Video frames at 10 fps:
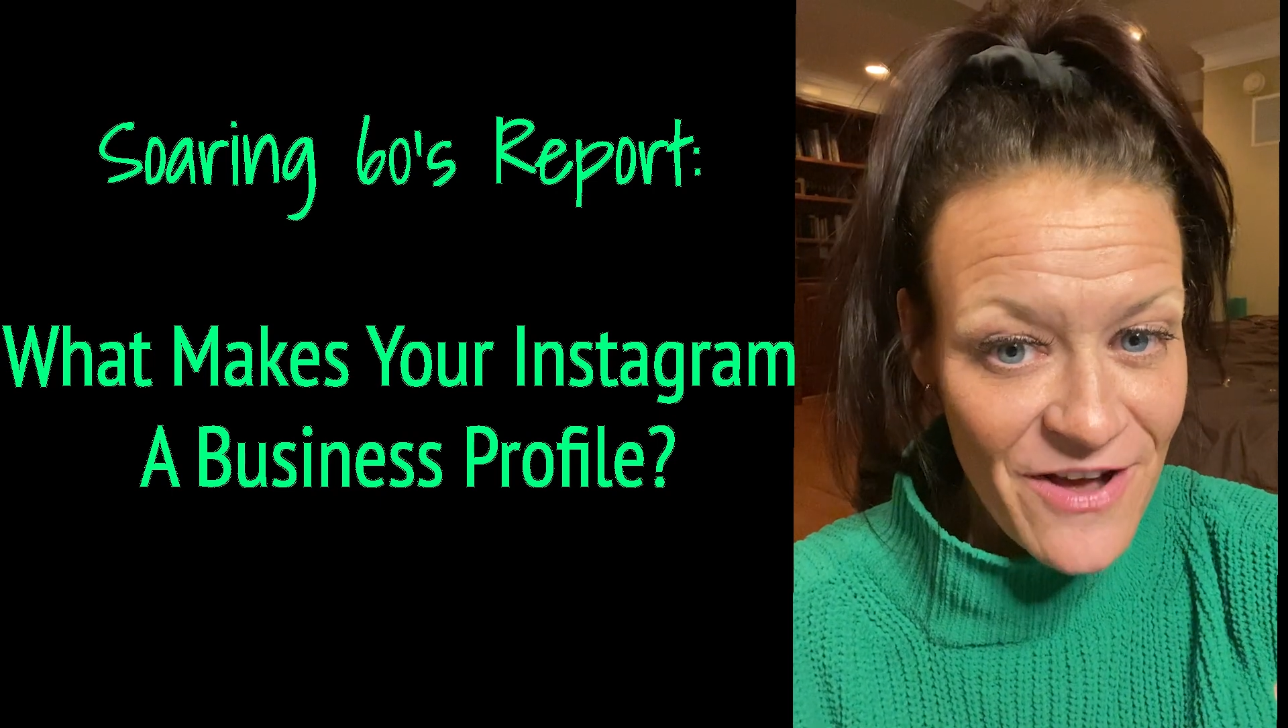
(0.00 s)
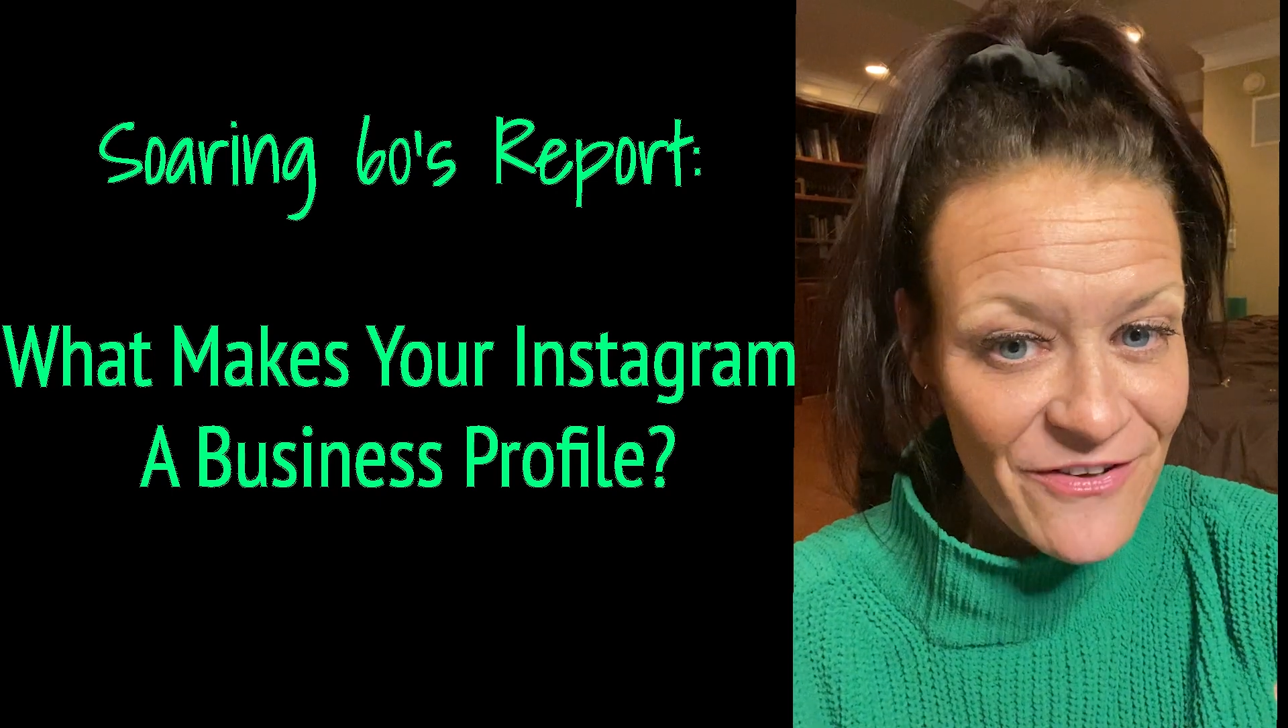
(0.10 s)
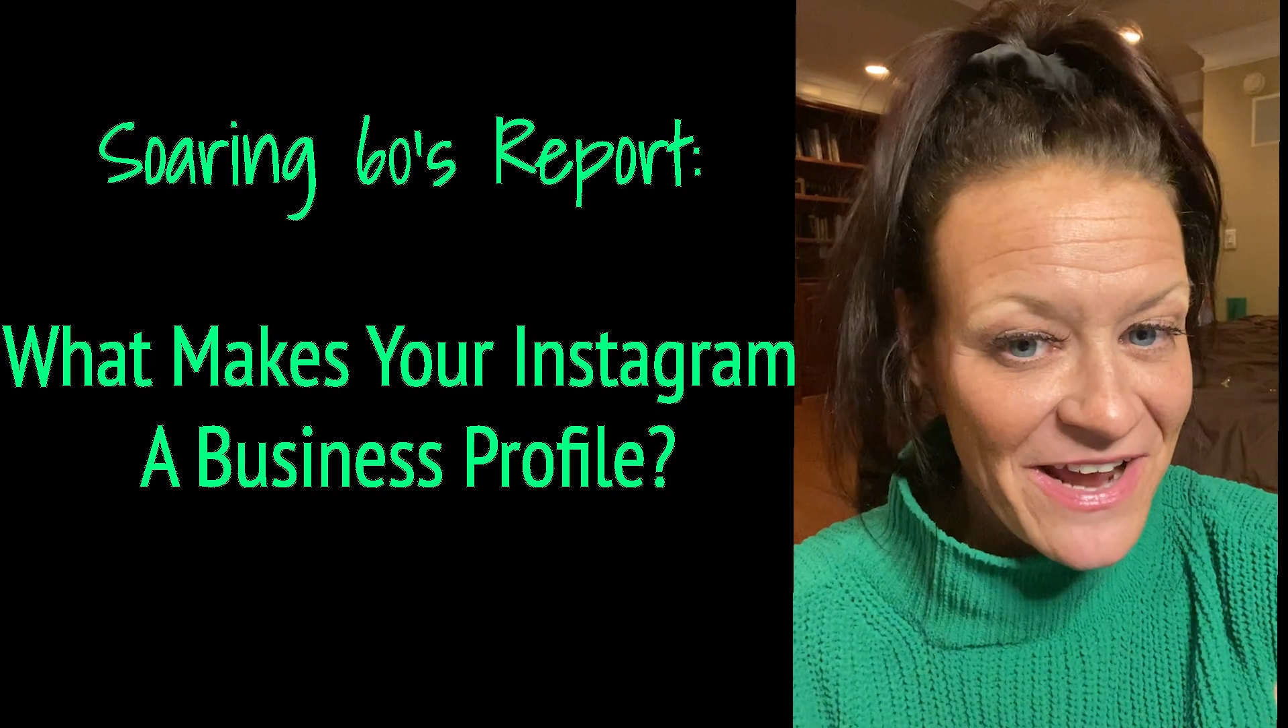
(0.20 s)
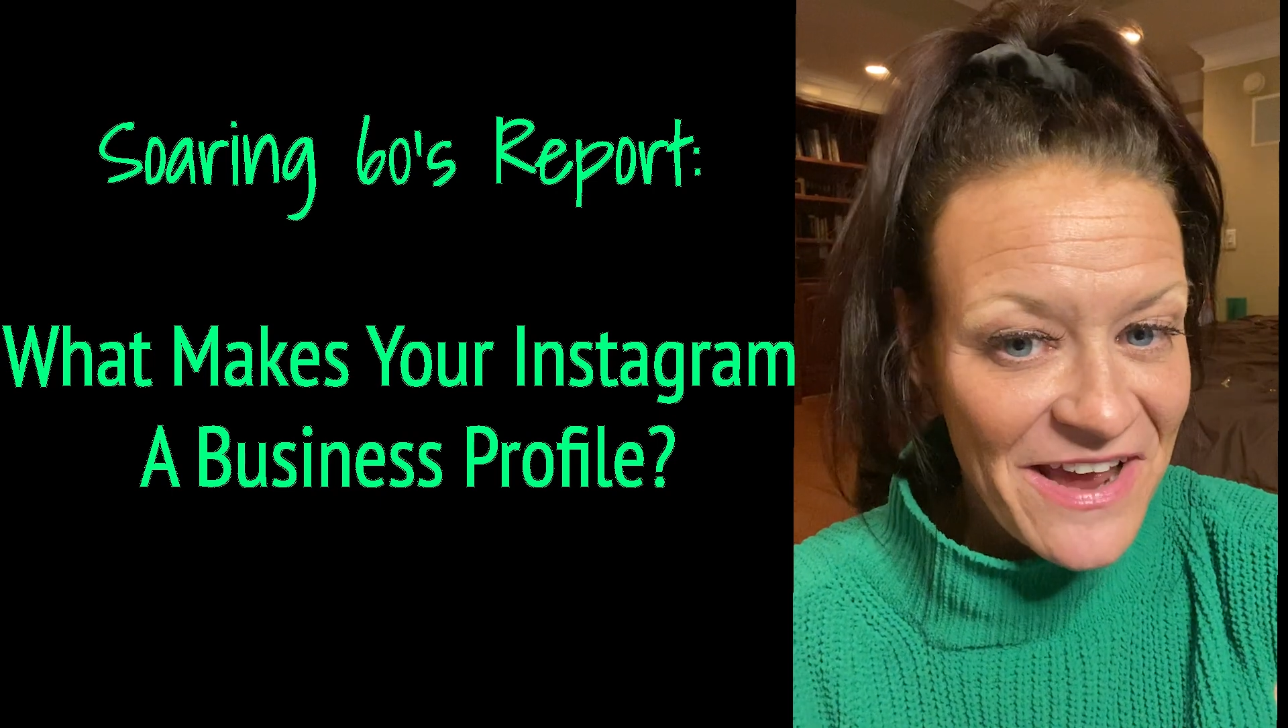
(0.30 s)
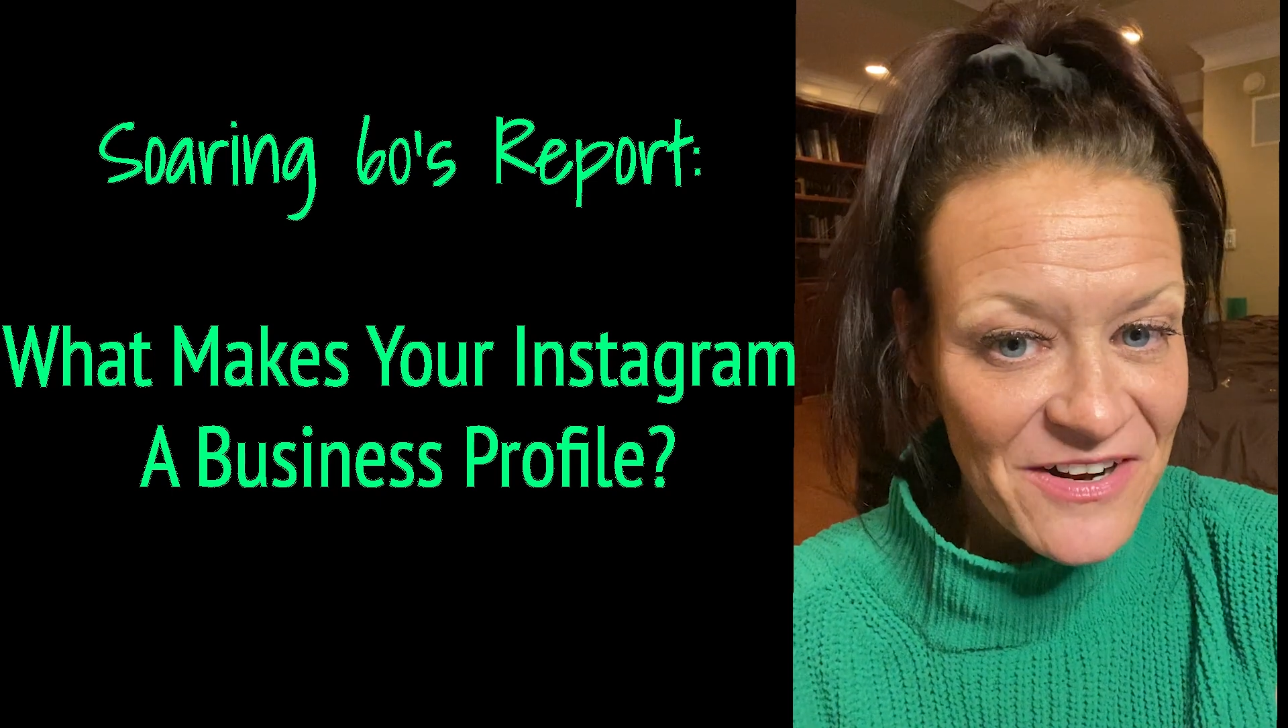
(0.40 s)
and
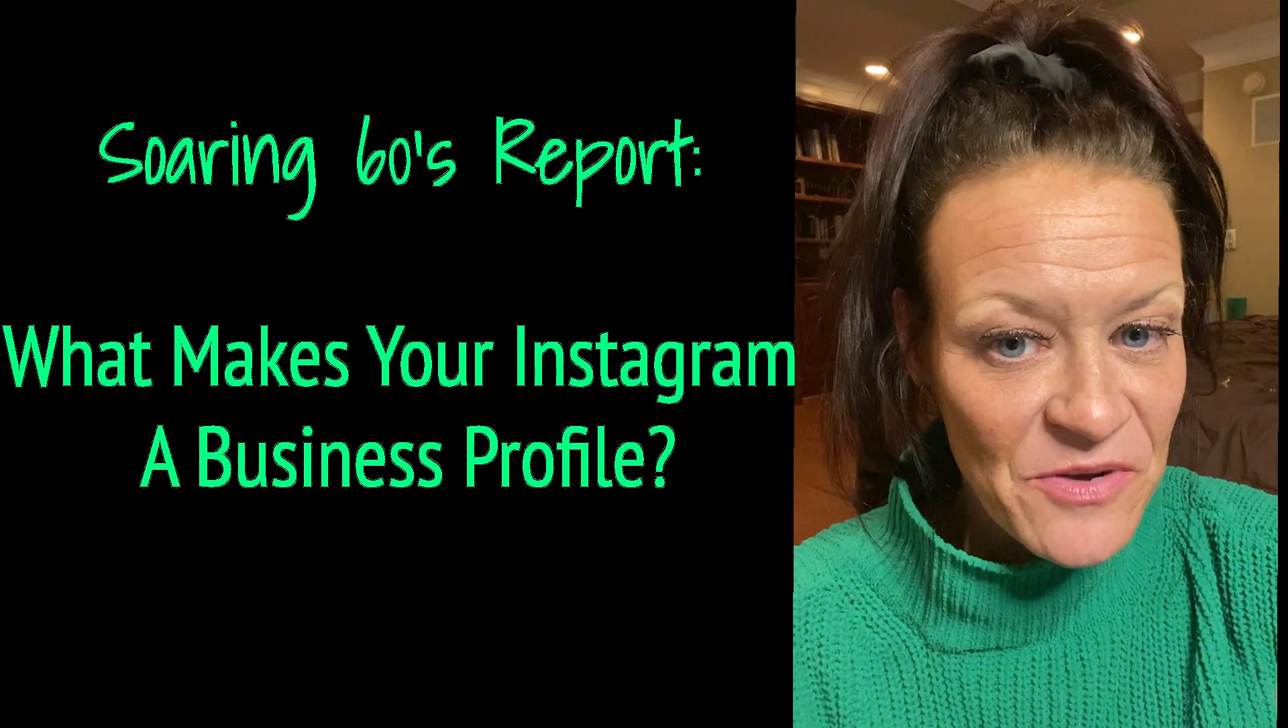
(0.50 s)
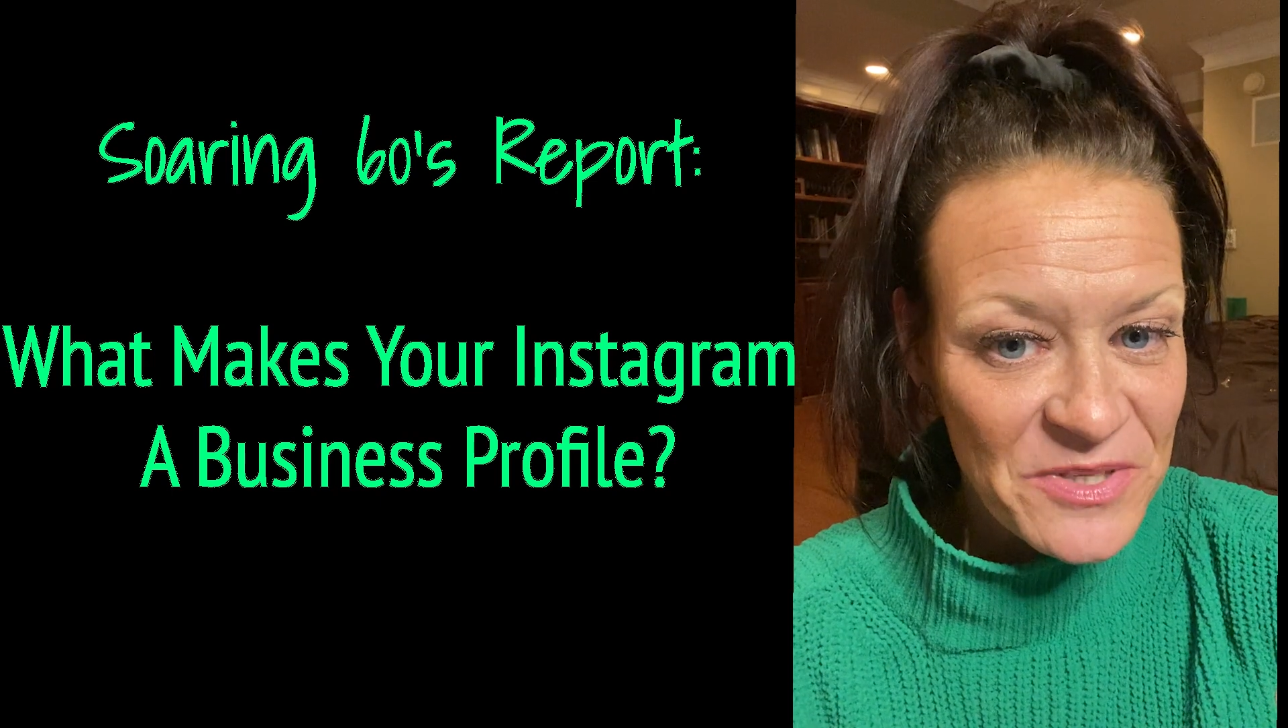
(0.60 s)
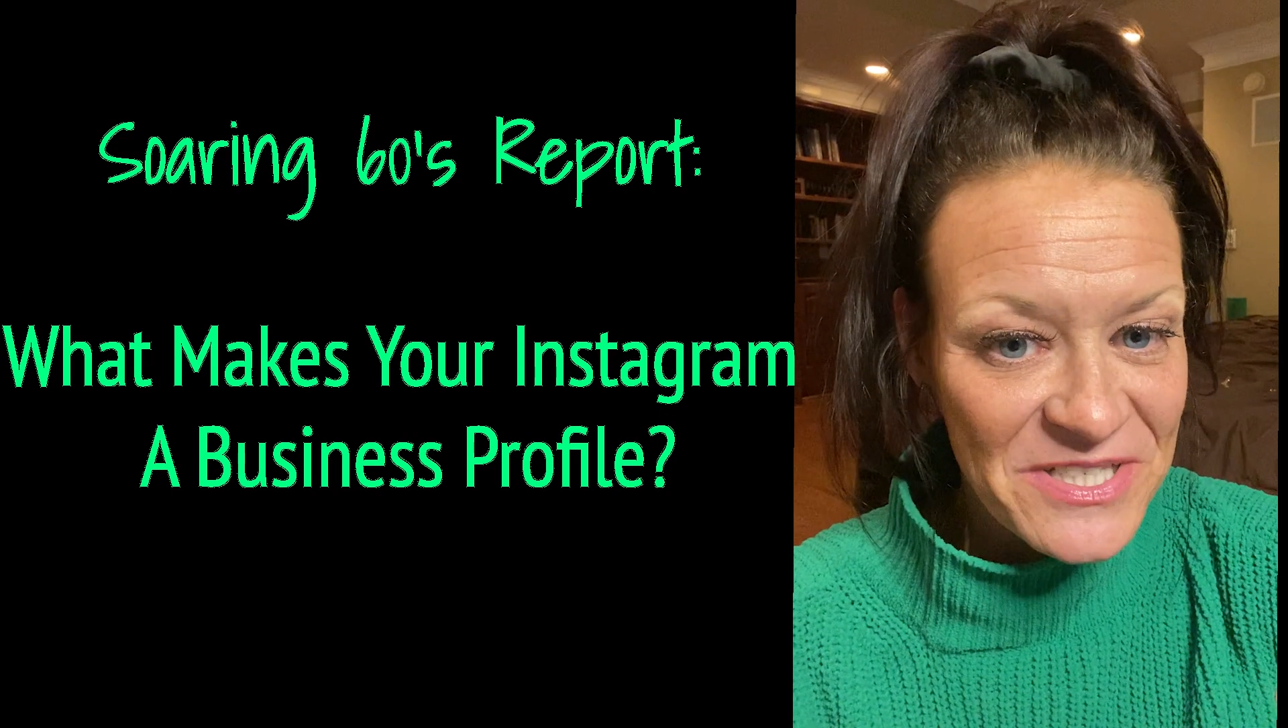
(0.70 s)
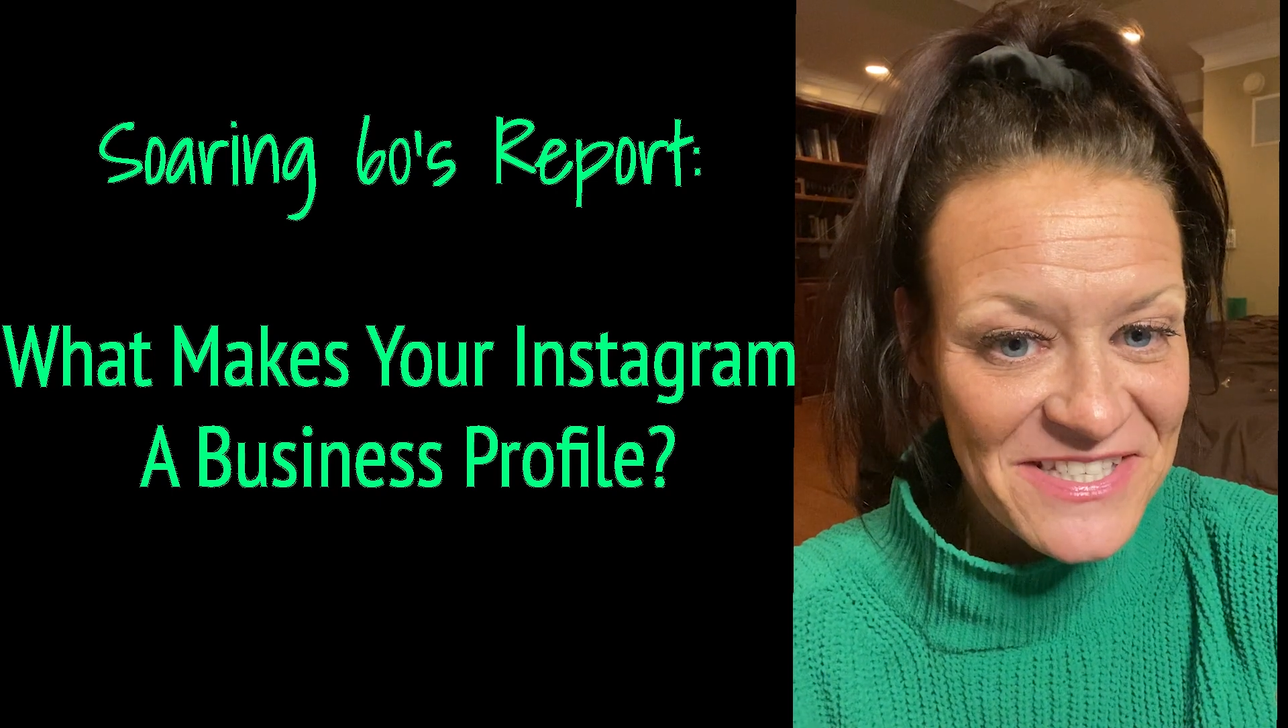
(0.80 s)
how to complete